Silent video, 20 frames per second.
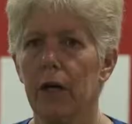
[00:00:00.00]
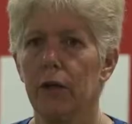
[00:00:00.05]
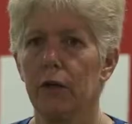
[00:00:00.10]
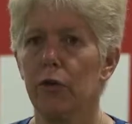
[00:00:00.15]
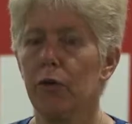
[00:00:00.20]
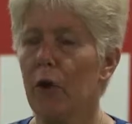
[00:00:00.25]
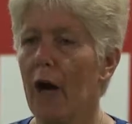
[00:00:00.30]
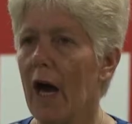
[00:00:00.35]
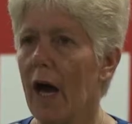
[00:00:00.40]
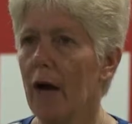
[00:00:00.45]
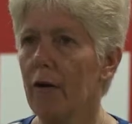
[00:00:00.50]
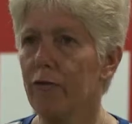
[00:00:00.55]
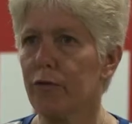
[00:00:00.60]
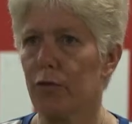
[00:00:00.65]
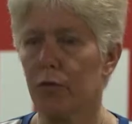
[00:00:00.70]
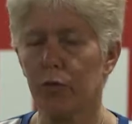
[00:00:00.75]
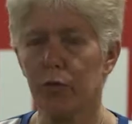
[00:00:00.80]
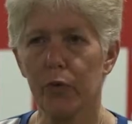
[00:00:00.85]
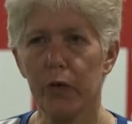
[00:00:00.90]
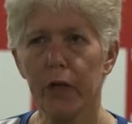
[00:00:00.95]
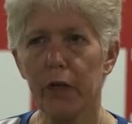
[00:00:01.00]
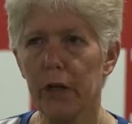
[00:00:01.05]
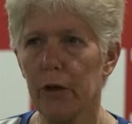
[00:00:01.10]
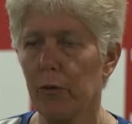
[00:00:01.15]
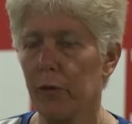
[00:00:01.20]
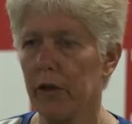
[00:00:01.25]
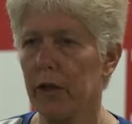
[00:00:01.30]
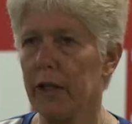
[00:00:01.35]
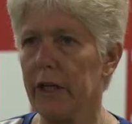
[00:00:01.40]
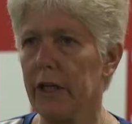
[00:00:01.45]
You have really,
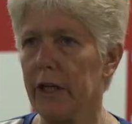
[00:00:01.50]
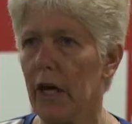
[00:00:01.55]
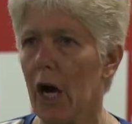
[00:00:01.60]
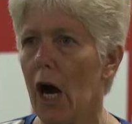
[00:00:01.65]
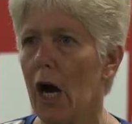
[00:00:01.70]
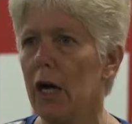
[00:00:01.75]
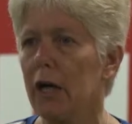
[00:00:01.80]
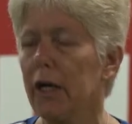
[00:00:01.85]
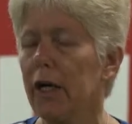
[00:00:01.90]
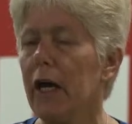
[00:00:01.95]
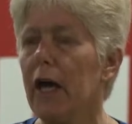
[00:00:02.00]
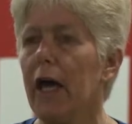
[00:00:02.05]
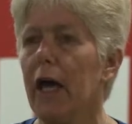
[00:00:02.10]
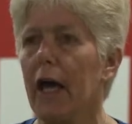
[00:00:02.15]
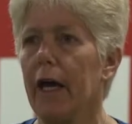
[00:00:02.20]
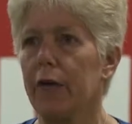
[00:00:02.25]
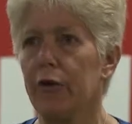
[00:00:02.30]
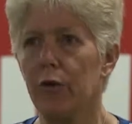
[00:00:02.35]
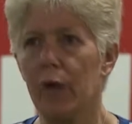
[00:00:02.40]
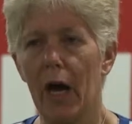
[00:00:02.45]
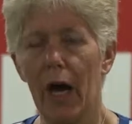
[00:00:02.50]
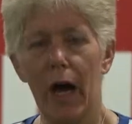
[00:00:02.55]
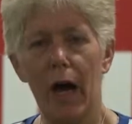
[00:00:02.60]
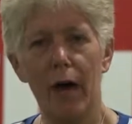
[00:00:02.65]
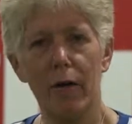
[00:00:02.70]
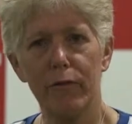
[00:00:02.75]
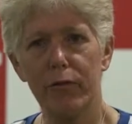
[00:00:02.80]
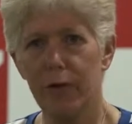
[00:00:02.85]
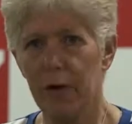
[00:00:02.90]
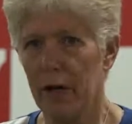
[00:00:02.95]
really young, and you
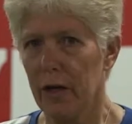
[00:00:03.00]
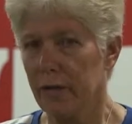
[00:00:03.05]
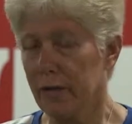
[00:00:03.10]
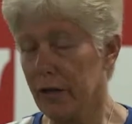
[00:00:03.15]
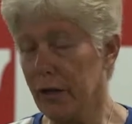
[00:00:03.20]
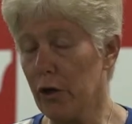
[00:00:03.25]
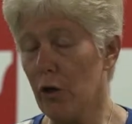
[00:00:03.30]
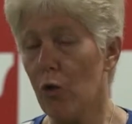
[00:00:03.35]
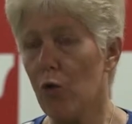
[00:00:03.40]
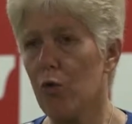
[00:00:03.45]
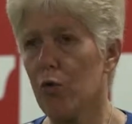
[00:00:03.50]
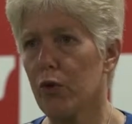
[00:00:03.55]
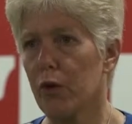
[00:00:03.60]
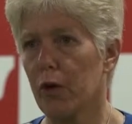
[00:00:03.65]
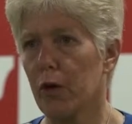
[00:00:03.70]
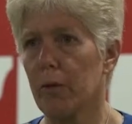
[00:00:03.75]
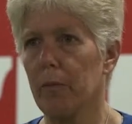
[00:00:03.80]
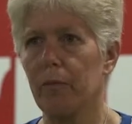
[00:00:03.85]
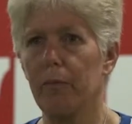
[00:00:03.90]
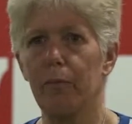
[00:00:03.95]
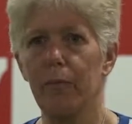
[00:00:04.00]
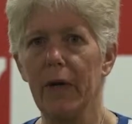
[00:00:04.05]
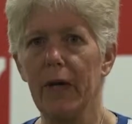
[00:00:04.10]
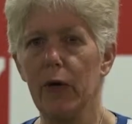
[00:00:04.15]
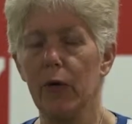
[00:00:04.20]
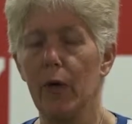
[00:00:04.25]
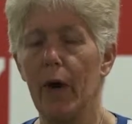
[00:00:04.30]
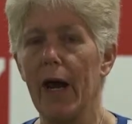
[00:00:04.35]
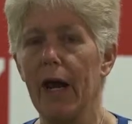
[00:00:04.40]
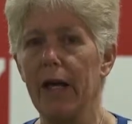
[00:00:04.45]
have the older
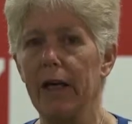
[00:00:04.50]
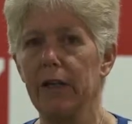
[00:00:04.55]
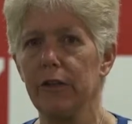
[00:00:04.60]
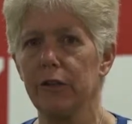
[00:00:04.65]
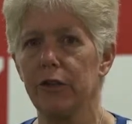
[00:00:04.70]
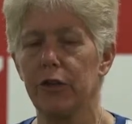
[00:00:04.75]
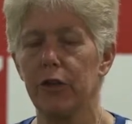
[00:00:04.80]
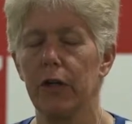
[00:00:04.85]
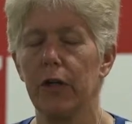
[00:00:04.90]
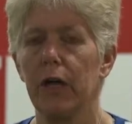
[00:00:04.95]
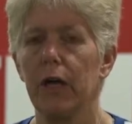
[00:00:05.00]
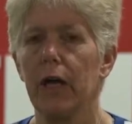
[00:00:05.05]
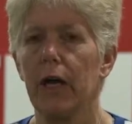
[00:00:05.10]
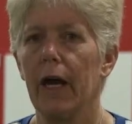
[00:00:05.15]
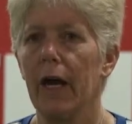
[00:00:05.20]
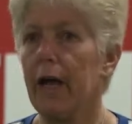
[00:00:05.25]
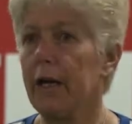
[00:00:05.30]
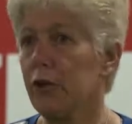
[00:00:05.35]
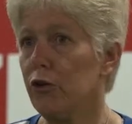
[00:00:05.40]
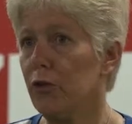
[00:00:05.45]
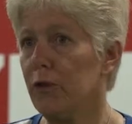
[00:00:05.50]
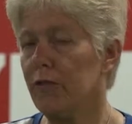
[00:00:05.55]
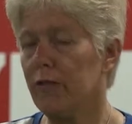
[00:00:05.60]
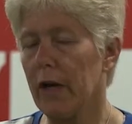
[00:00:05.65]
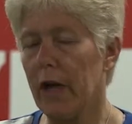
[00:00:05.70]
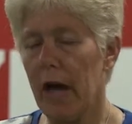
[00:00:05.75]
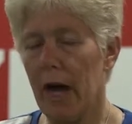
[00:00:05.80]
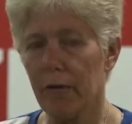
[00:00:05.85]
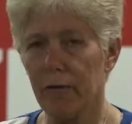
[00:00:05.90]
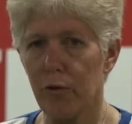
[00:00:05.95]
middle age, and you
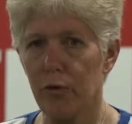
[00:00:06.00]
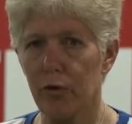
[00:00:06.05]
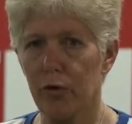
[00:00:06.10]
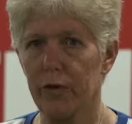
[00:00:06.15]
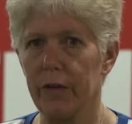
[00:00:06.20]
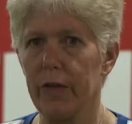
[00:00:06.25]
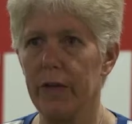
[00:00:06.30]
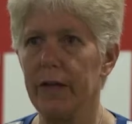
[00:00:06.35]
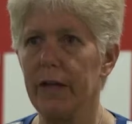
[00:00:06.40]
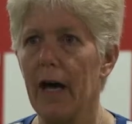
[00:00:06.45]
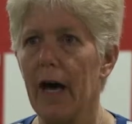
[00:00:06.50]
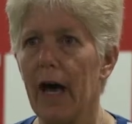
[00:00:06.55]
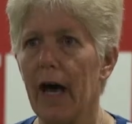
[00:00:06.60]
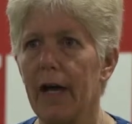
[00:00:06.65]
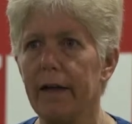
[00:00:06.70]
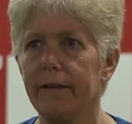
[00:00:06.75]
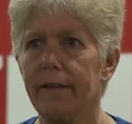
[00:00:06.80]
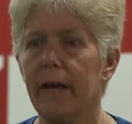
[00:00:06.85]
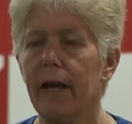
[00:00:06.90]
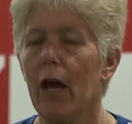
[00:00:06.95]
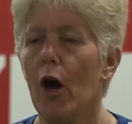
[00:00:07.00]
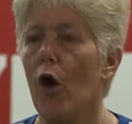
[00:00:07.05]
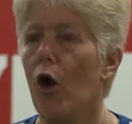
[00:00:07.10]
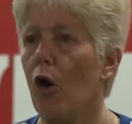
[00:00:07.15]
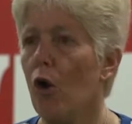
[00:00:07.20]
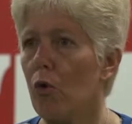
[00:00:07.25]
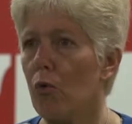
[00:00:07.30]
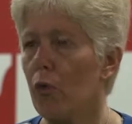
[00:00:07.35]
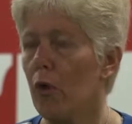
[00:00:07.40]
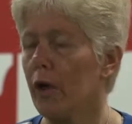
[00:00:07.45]
even have older than that,
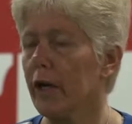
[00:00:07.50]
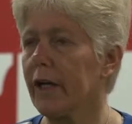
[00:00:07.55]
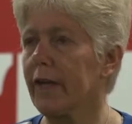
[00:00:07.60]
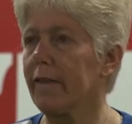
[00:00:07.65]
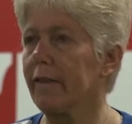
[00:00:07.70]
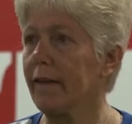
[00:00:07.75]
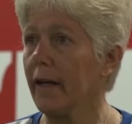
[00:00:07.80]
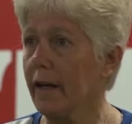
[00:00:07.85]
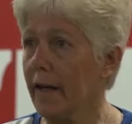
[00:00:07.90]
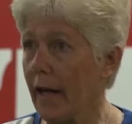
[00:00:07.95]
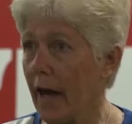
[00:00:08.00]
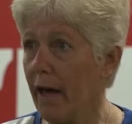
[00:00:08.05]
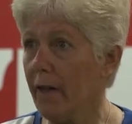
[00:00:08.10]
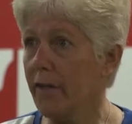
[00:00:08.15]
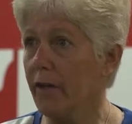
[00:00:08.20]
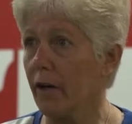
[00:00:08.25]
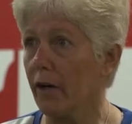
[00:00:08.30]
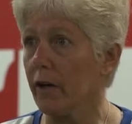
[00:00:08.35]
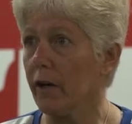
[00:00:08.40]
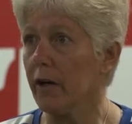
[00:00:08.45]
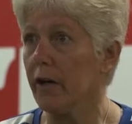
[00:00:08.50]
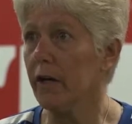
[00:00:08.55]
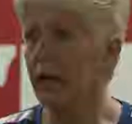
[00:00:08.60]
all working together,